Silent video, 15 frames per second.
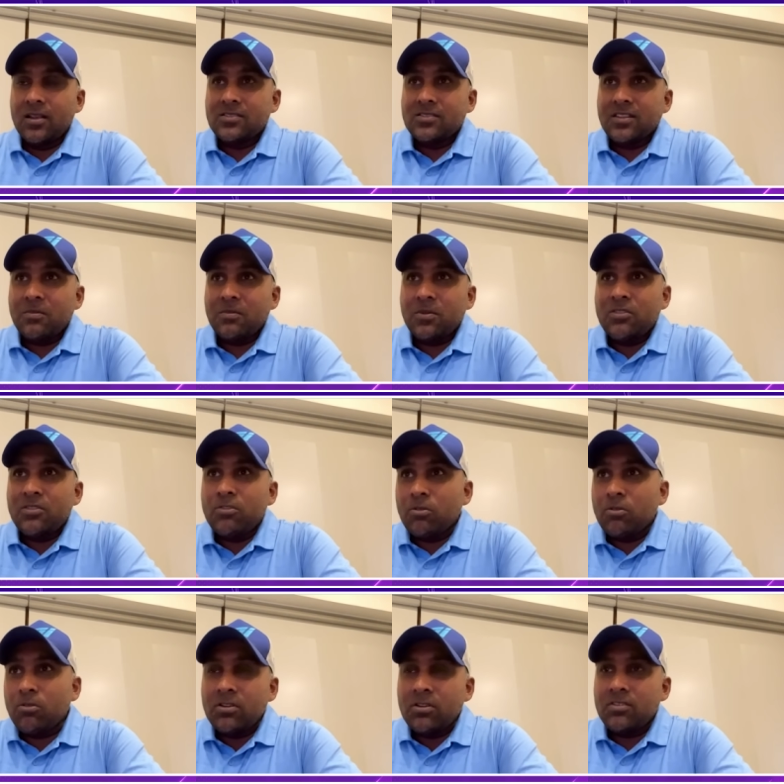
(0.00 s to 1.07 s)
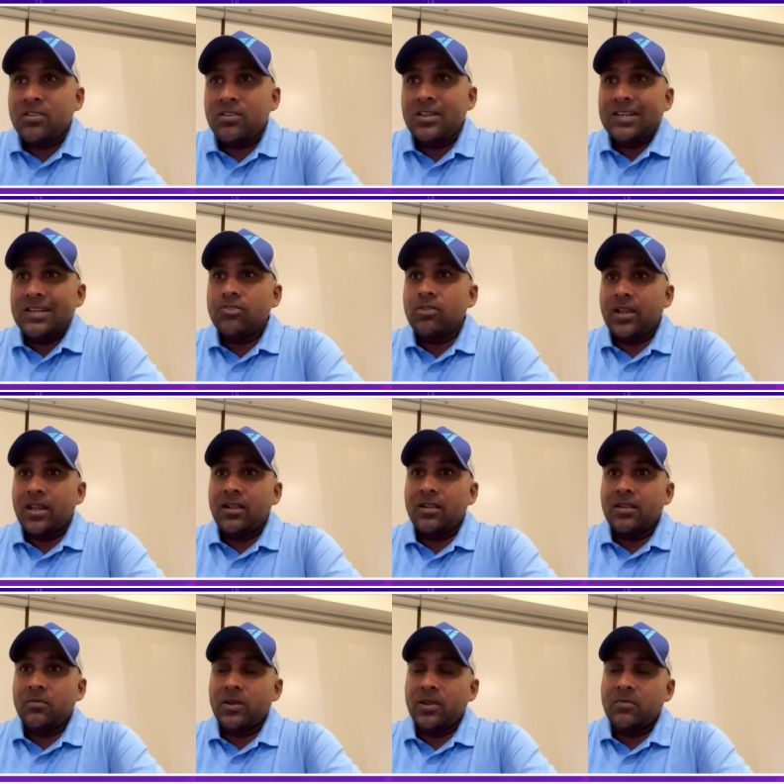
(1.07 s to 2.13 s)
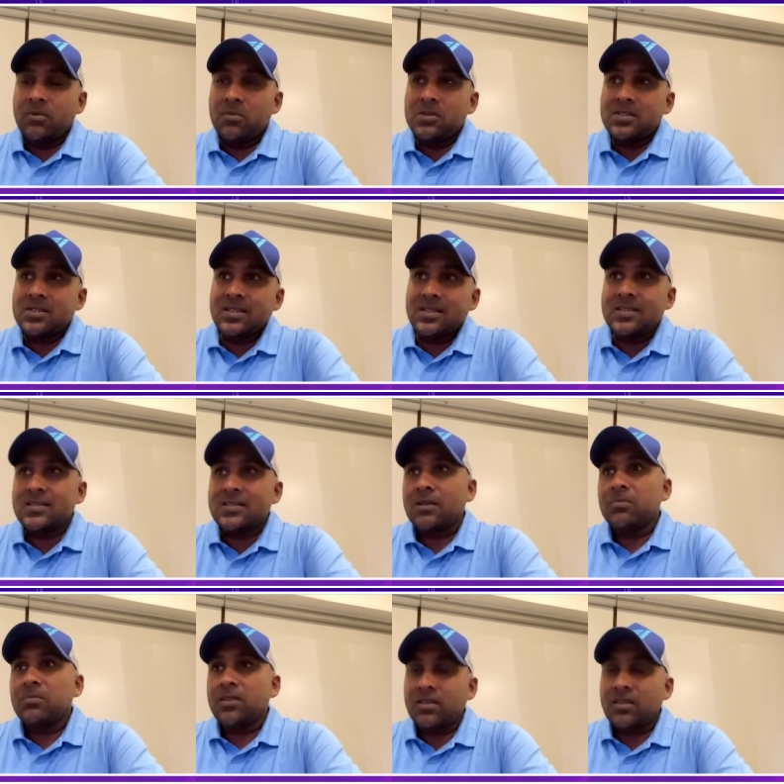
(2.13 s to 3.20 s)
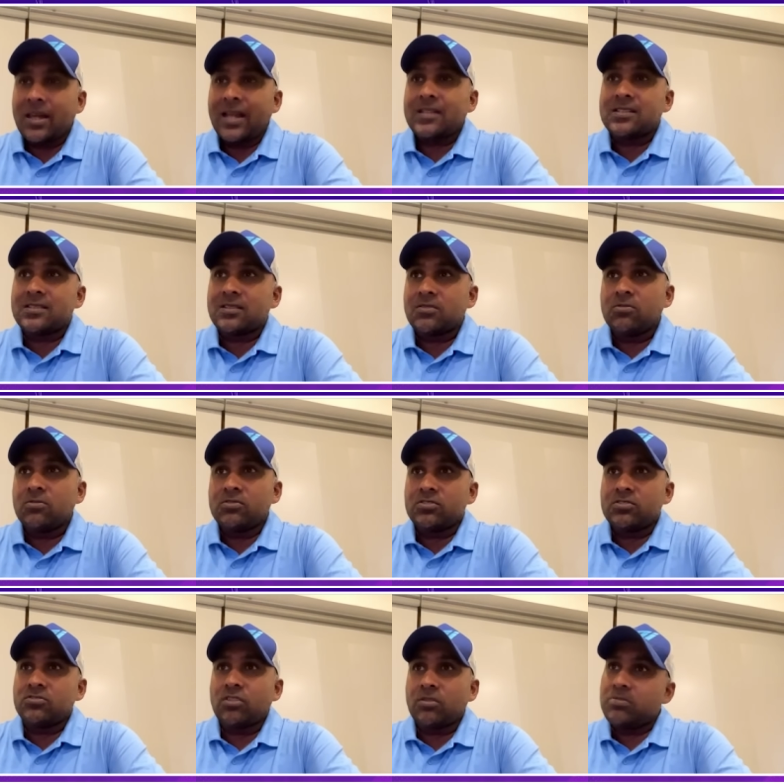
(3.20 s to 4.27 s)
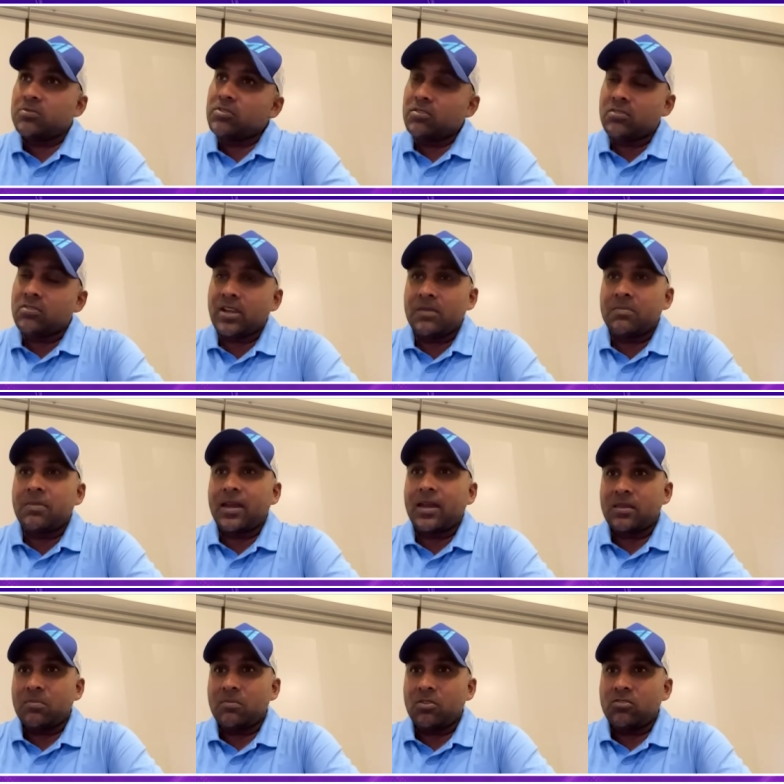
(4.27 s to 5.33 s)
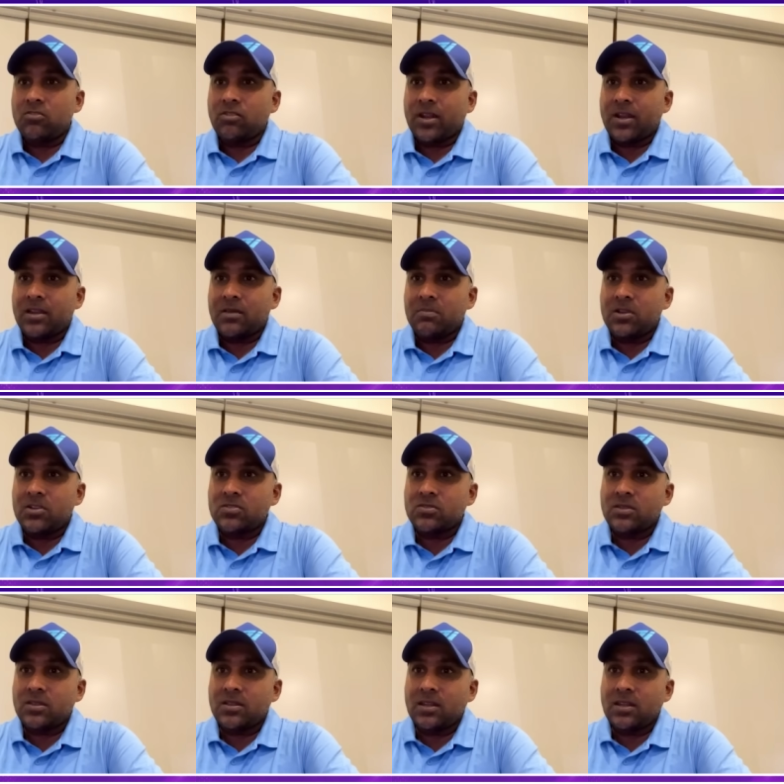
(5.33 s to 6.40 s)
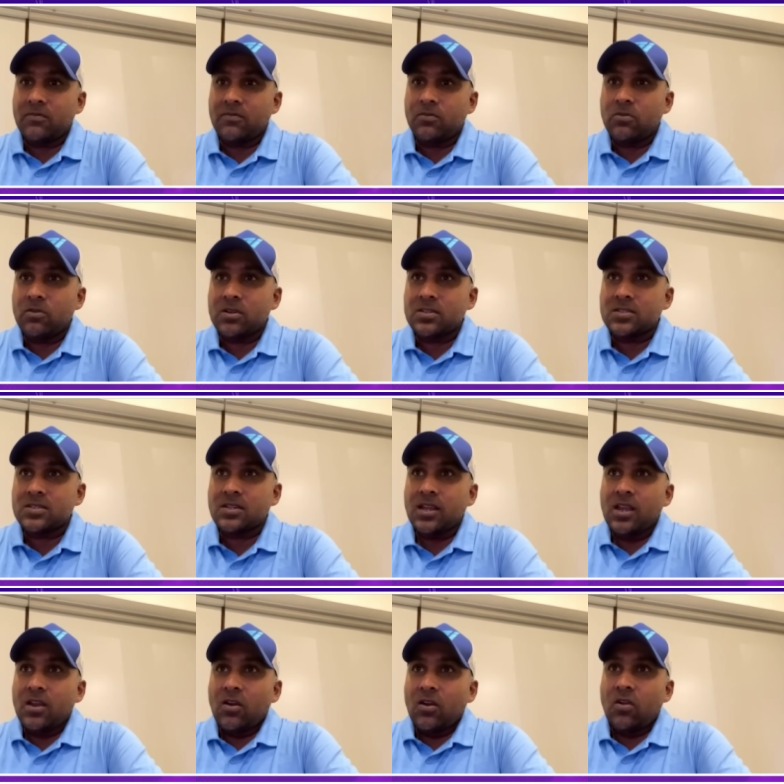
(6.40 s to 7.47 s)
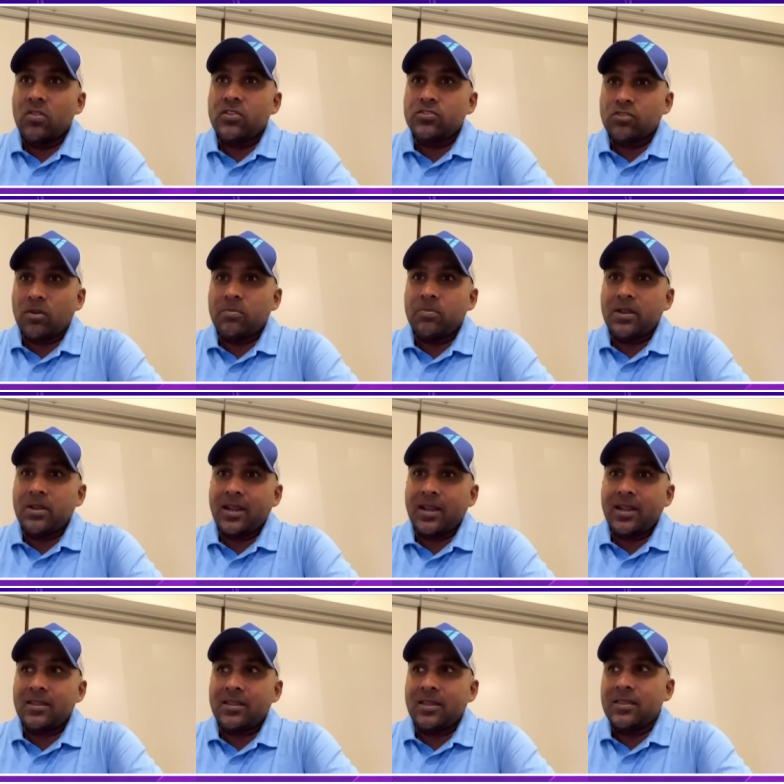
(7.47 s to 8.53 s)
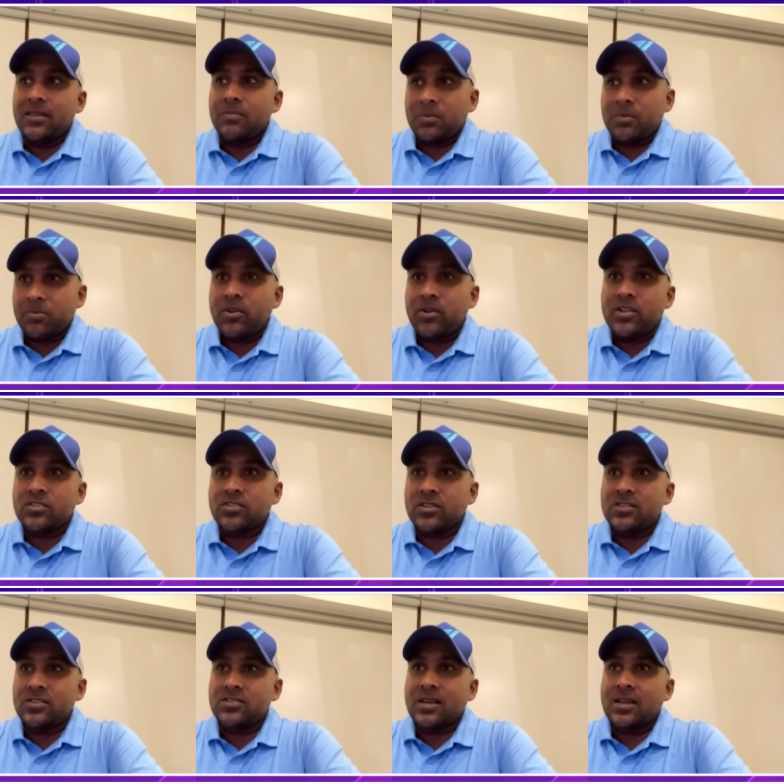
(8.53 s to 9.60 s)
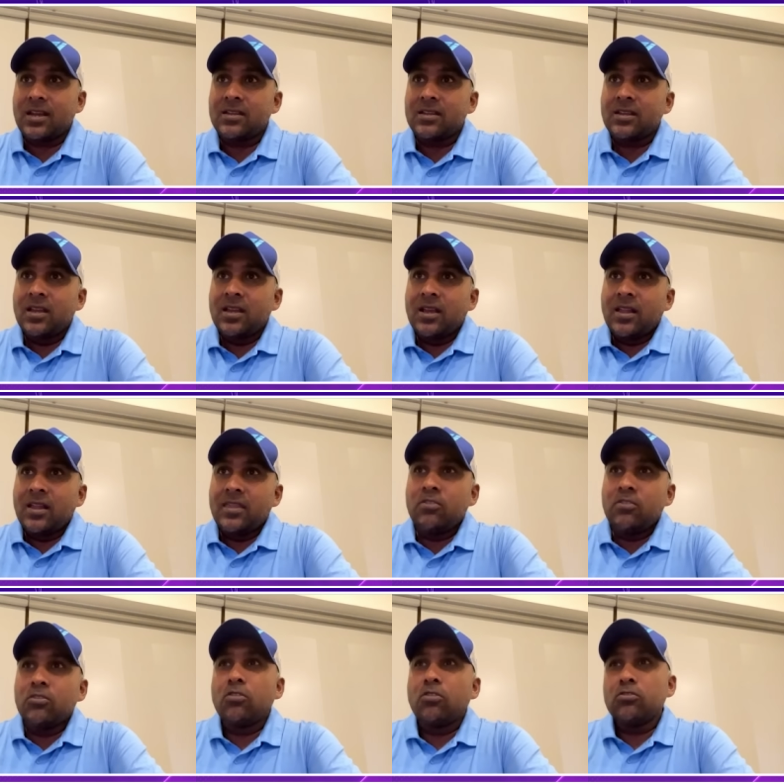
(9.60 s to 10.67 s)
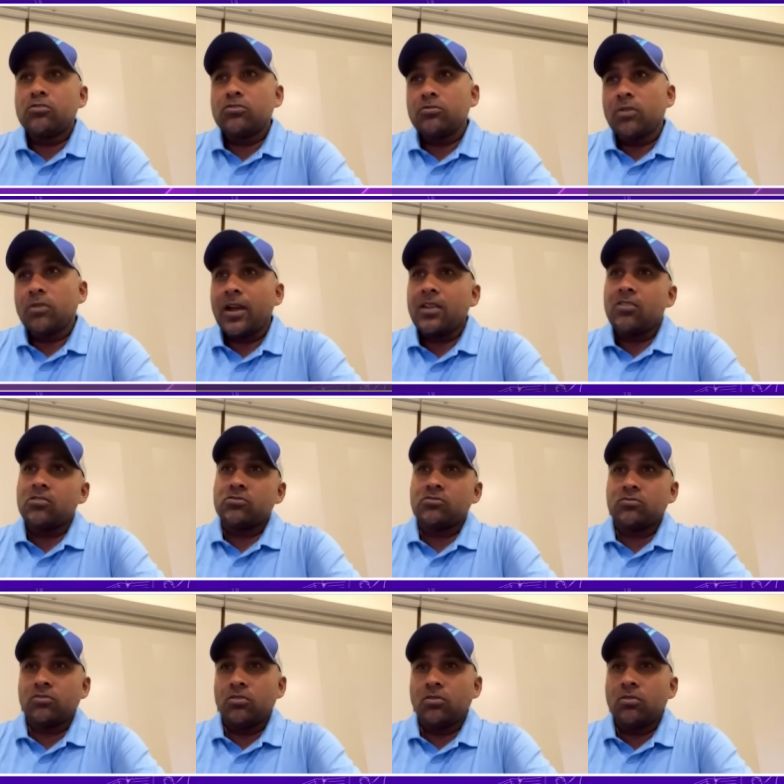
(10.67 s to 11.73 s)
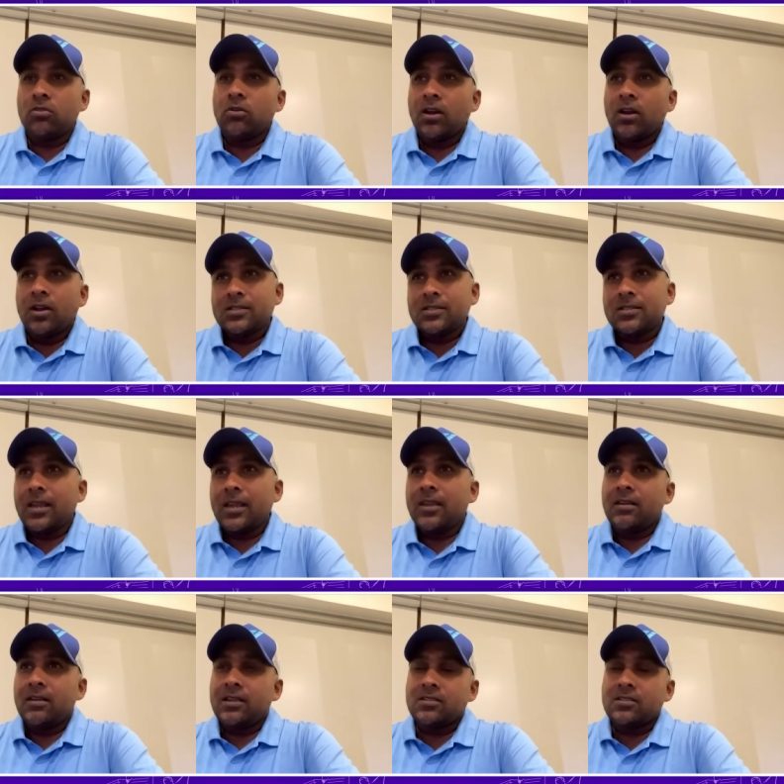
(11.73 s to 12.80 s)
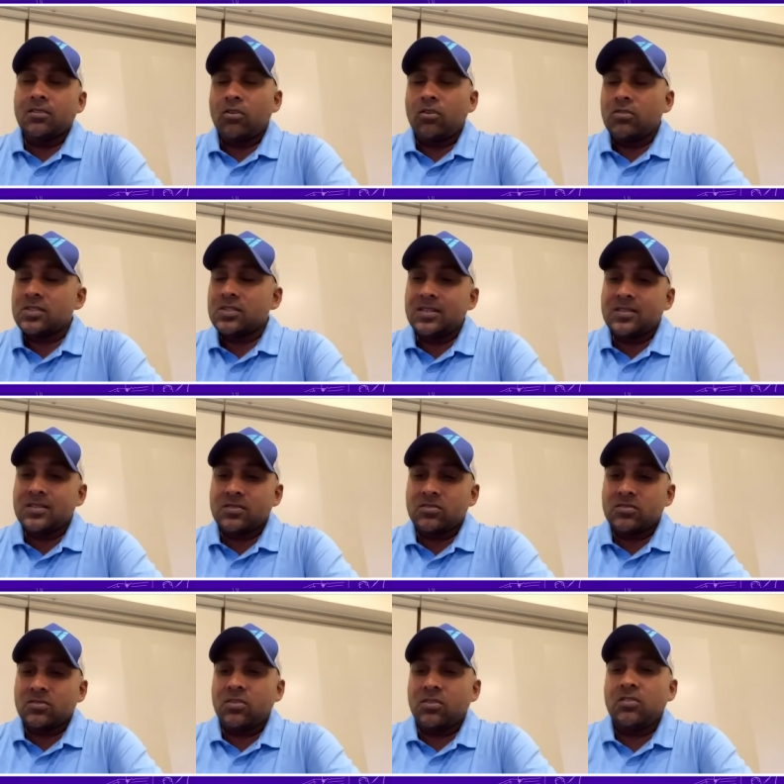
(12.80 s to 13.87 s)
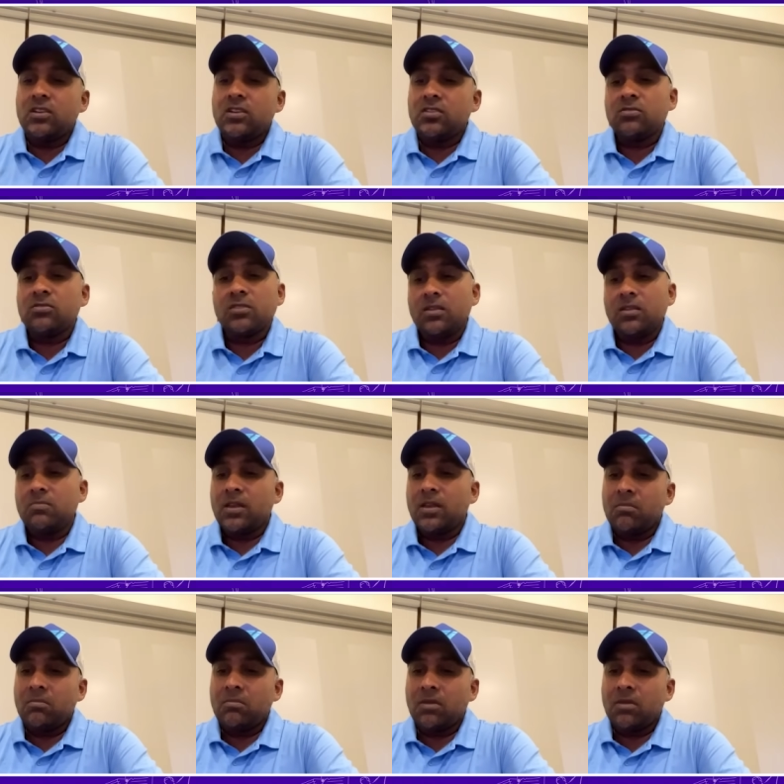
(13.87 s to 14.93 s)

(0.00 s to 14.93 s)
we don't derail. Whenever we see something, that's the coach's job to get back them on track and make sure that they're focused on the job in hand, that their preparation is done. They don't go too high or too low. It's a long season, so you need to keep them